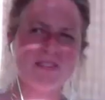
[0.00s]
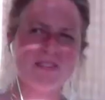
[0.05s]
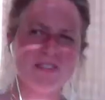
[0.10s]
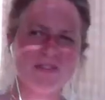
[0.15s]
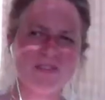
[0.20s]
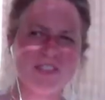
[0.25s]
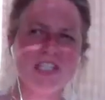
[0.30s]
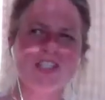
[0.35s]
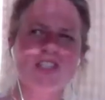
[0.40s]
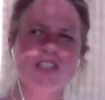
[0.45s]
the
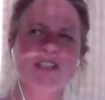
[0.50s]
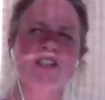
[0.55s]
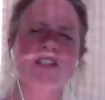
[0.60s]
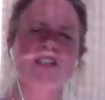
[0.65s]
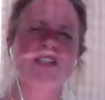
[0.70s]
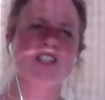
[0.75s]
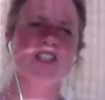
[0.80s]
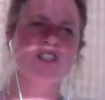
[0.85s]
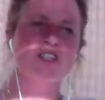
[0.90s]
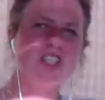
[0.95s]
vision
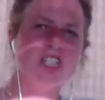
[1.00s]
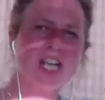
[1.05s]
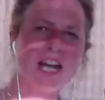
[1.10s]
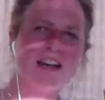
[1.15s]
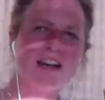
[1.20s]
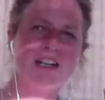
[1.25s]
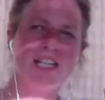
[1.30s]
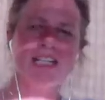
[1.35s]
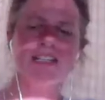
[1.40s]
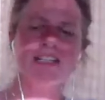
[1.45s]
and you
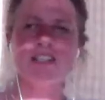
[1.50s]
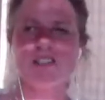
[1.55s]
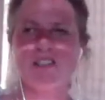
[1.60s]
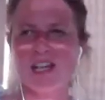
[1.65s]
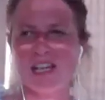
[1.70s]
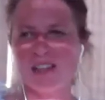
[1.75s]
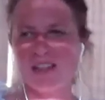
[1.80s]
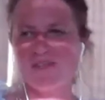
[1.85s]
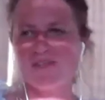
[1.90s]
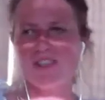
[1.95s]
share and
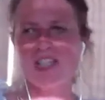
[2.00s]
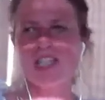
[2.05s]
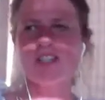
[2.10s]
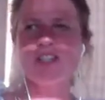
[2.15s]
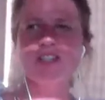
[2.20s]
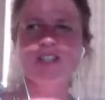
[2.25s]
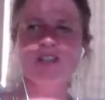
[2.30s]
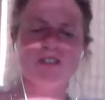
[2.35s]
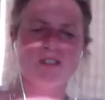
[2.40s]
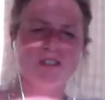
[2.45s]
integrate the
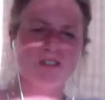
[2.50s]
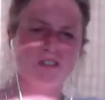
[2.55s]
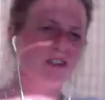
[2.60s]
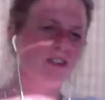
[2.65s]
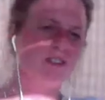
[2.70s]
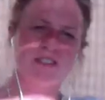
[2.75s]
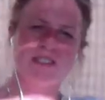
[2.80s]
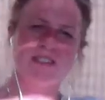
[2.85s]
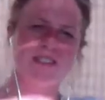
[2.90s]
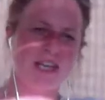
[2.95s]
vision, you're all
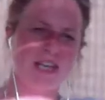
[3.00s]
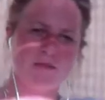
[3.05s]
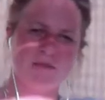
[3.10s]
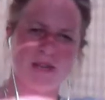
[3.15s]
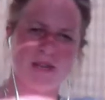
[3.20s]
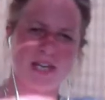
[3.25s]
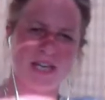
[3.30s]
on the same page.